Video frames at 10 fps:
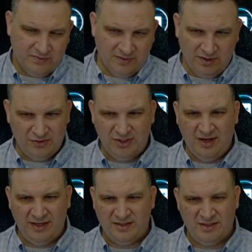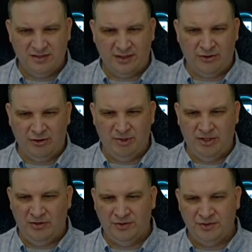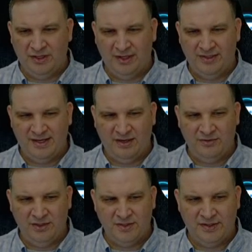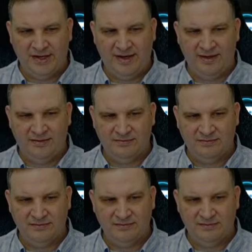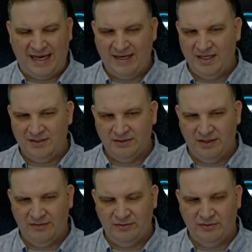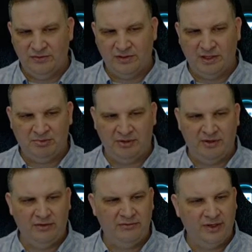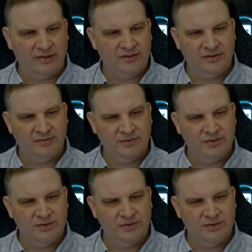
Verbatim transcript: you know she hides. She's like Hermit Yoda. She hides out and doesn't die that easily, even to a couple of area effects.